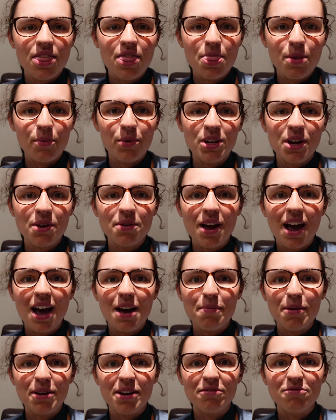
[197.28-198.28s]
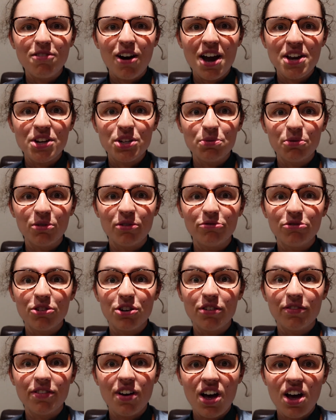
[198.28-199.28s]
we don't know how many riders were in front
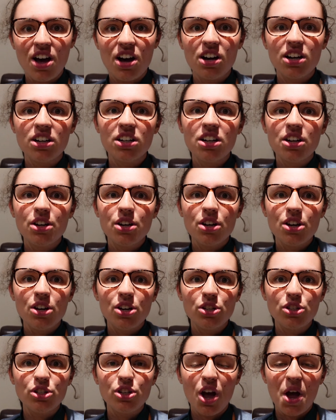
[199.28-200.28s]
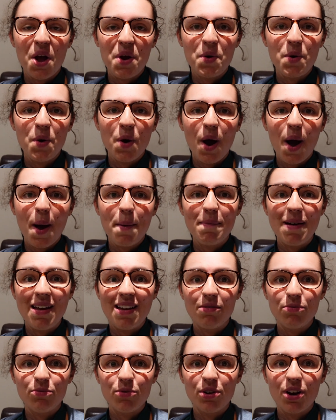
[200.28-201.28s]
of her, so I may
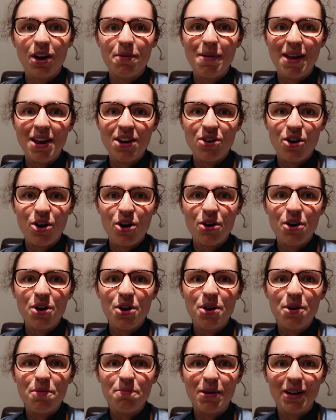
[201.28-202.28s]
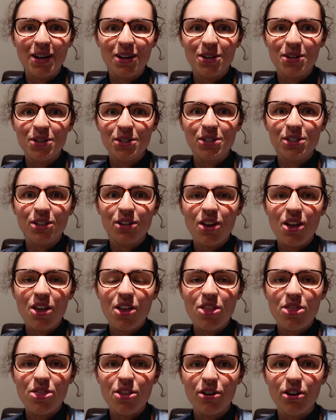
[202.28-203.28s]
have won, I may not, because
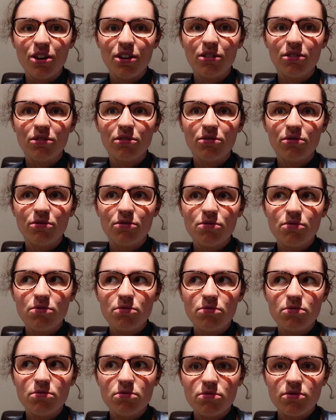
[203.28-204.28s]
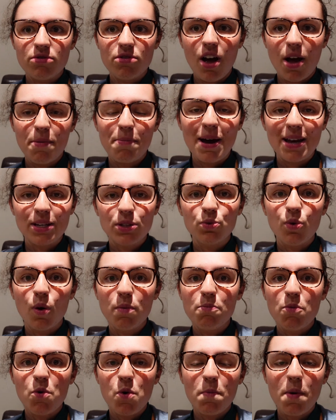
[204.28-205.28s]
the I passed one
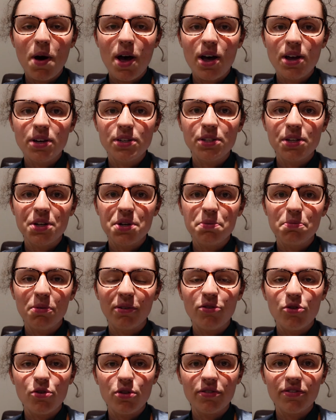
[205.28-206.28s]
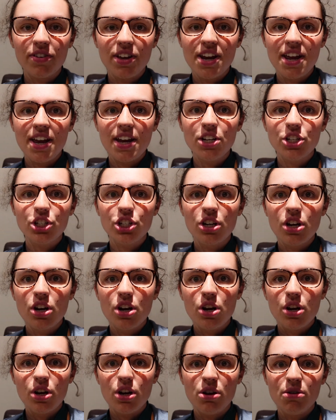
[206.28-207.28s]
more person before the finish
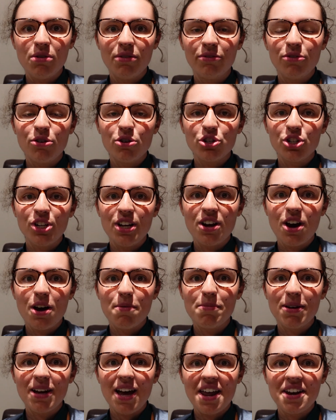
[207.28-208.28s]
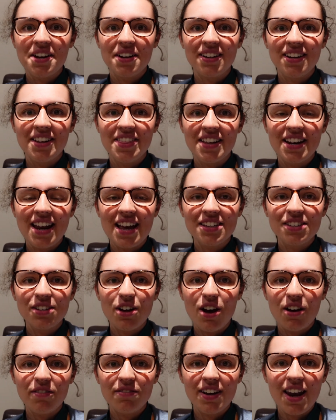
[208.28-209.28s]
who unfortunately got a mechanical in the last
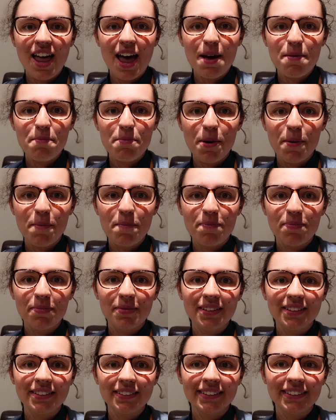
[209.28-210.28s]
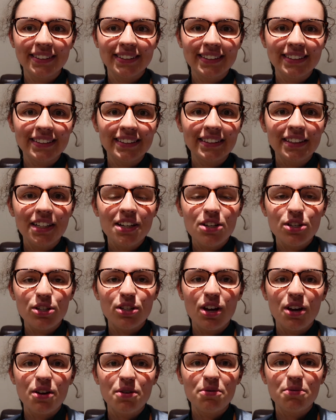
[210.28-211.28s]
half a lap.
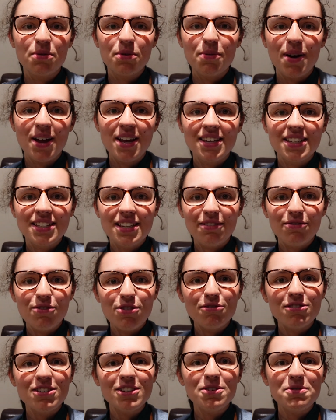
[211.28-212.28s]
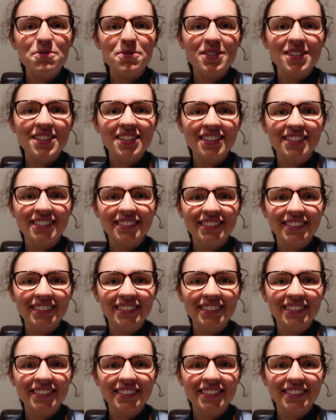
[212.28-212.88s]
So we'll wait and see for the results.